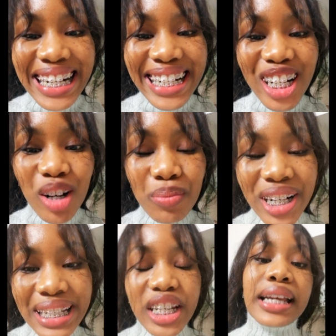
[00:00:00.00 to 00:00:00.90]
Not
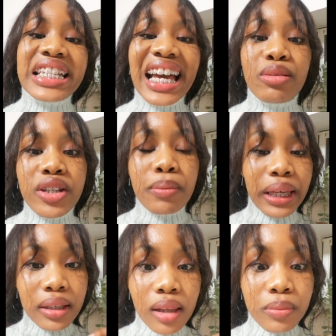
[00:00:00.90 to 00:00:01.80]
much. I went to pink color because
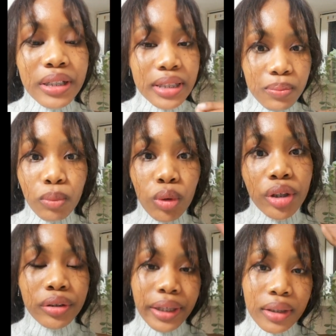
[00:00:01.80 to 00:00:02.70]
it's more,
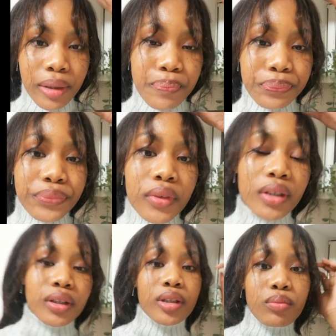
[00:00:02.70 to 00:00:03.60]

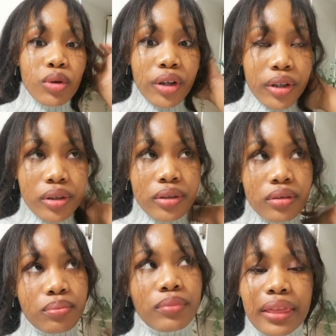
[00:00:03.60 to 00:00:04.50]
more
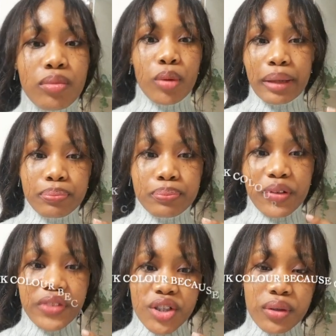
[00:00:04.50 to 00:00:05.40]
black,
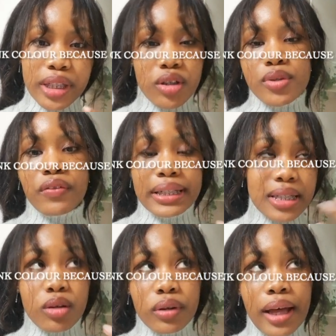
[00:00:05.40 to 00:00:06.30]
professional in terms of
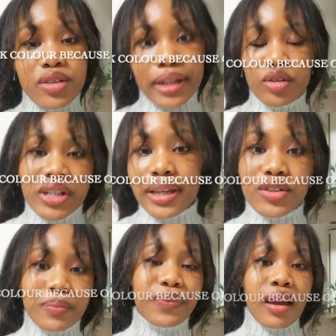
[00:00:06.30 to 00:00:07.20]
it doesn't attract too much attention.